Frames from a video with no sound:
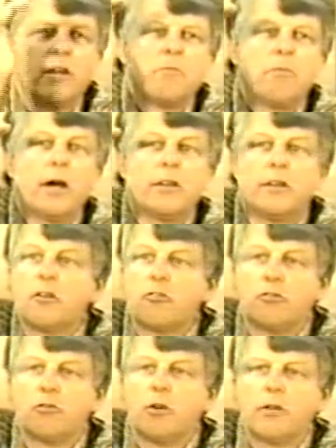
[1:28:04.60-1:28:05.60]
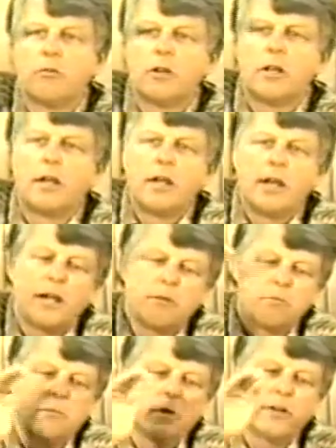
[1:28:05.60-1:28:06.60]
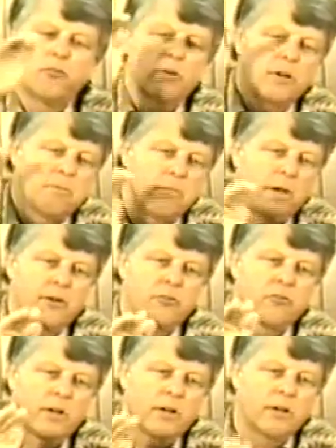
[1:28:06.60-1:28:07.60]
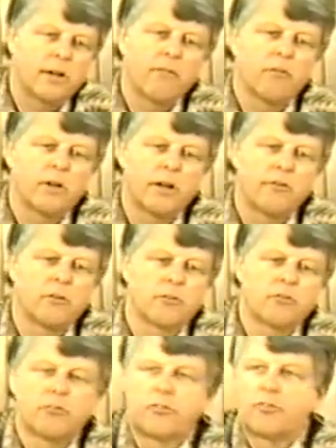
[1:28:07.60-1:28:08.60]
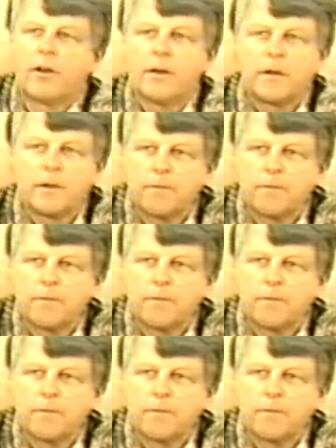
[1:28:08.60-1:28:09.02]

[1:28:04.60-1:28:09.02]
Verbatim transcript: by the year 200 had literally penetrated every level of society.